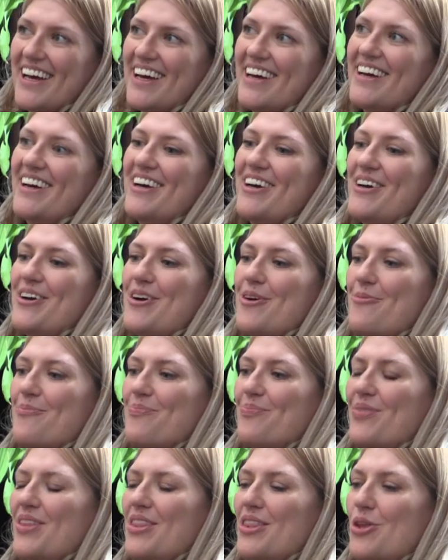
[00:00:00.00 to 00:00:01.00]

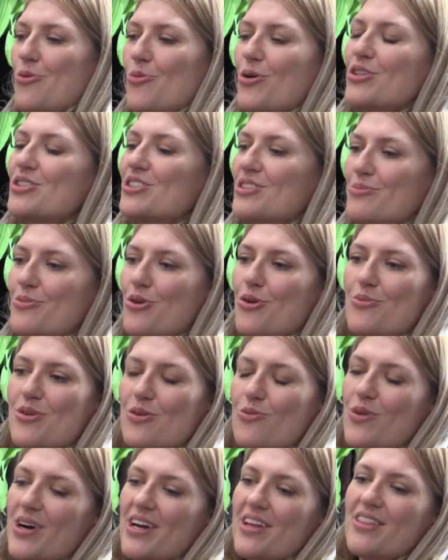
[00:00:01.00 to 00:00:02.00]
There was the
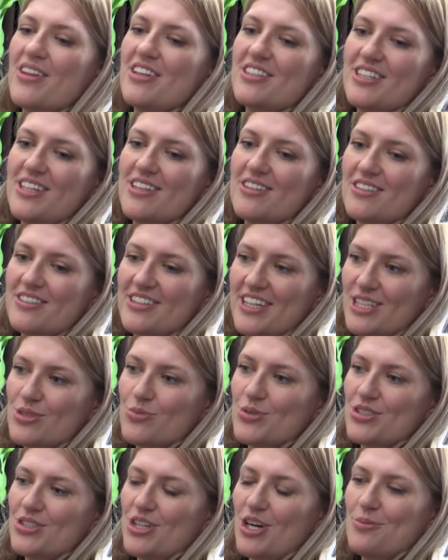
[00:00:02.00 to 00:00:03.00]
moment when the
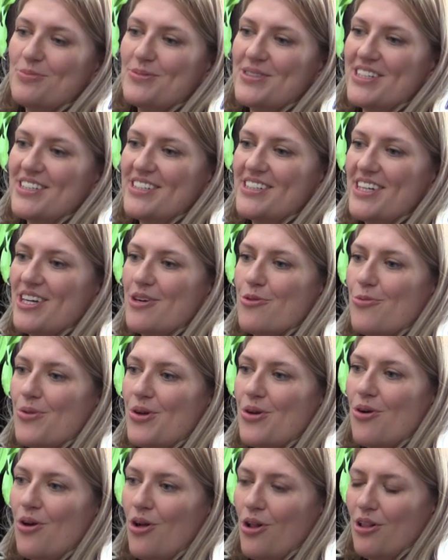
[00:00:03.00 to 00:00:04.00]
text was adopted and
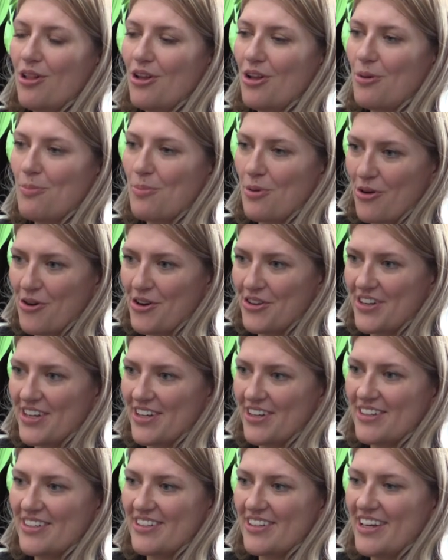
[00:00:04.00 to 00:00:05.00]
we all
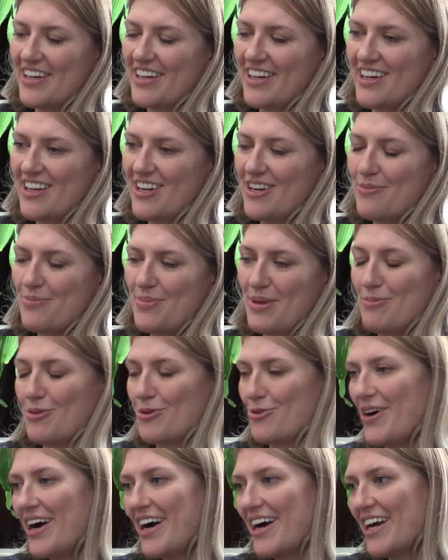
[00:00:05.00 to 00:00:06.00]
applauded and
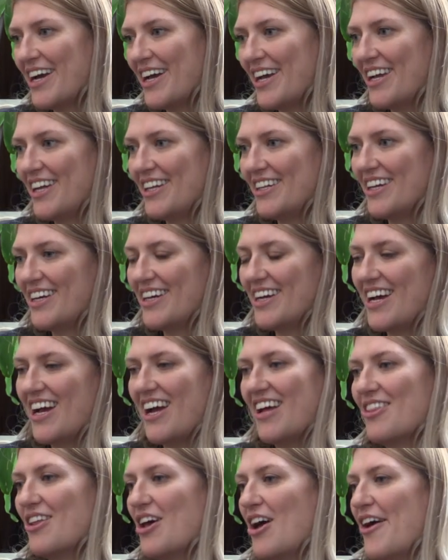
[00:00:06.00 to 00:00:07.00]
people cried
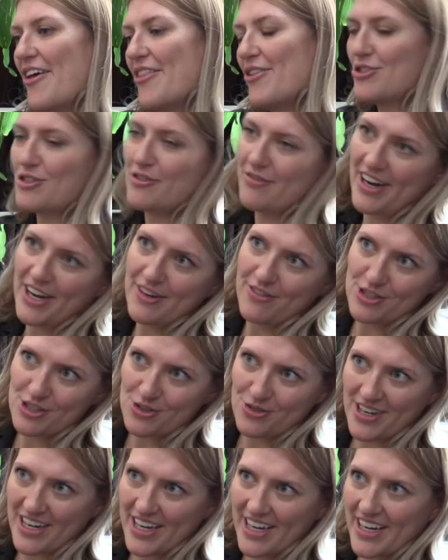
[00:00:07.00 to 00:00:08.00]
and the
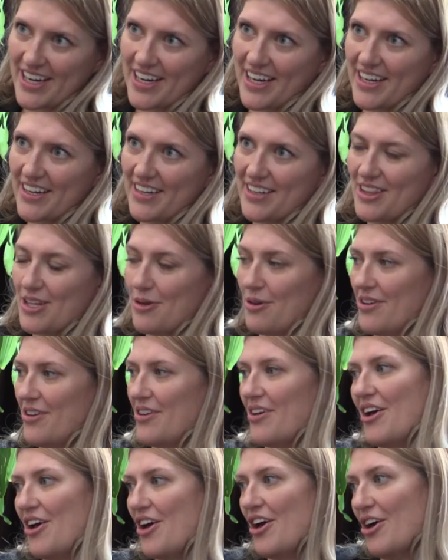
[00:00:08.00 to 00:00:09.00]
survivors cried and
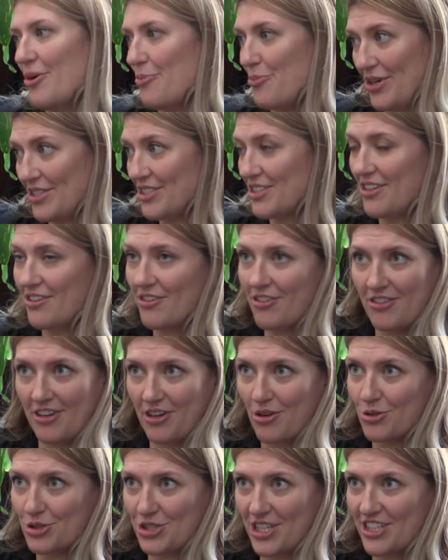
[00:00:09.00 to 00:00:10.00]
the president of the
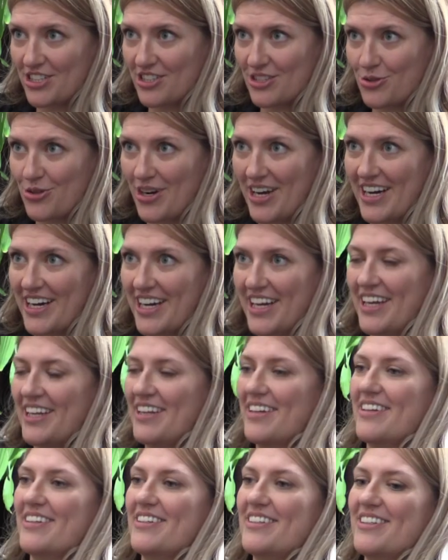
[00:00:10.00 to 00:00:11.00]
negotiations
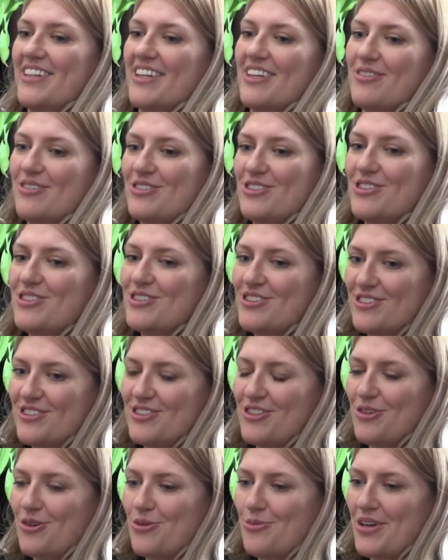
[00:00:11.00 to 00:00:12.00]
cried and it
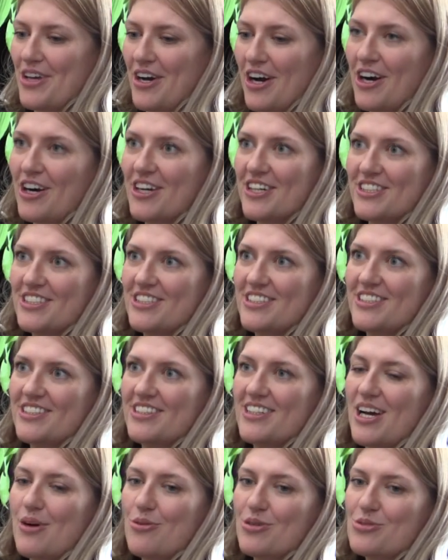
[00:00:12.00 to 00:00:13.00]
just, you know, we
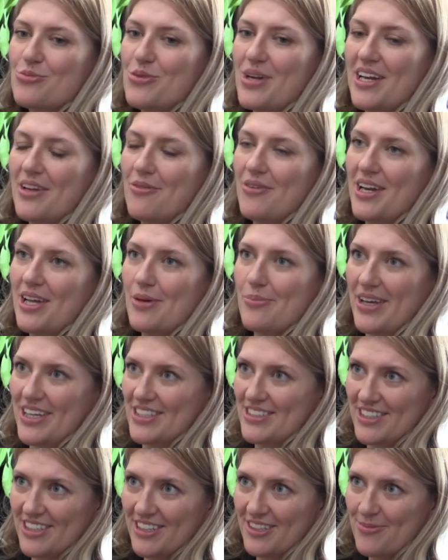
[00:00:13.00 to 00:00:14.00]
hugged. That was really, really
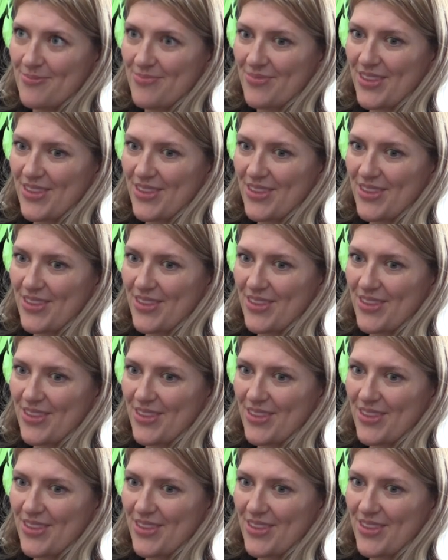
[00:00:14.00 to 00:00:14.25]
amazing.